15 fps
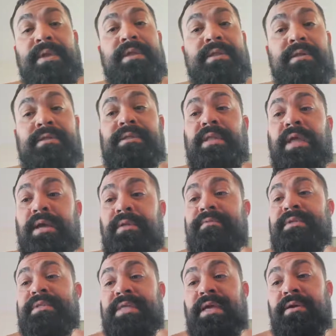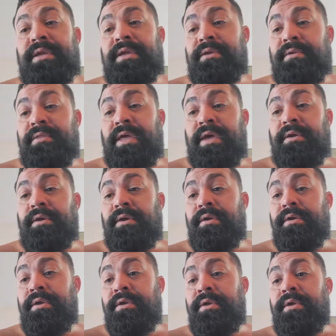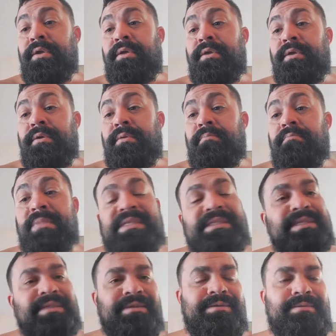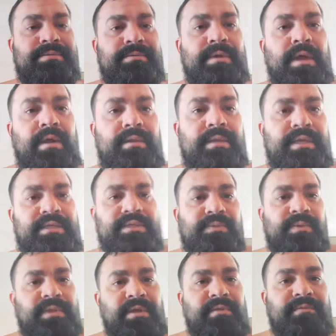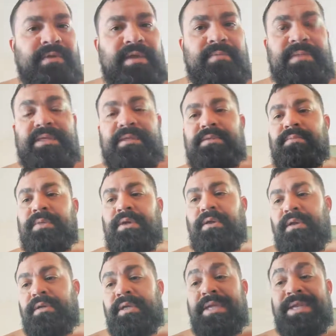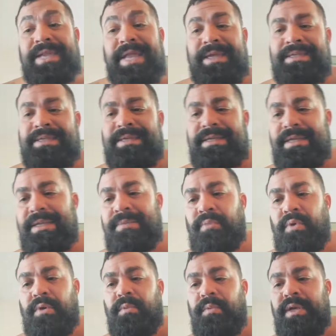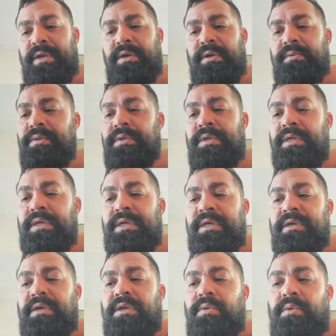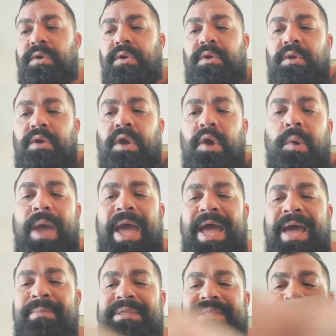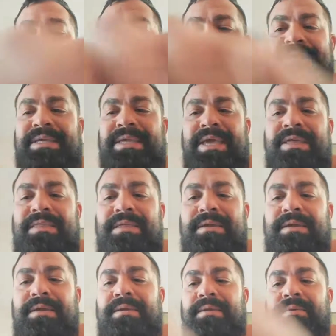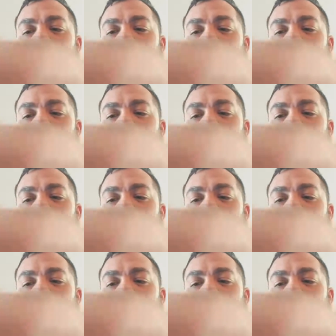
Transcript: There's a lot of us out here that are missing our links with our families. We aren't connected anymore. We don't cohabitate together.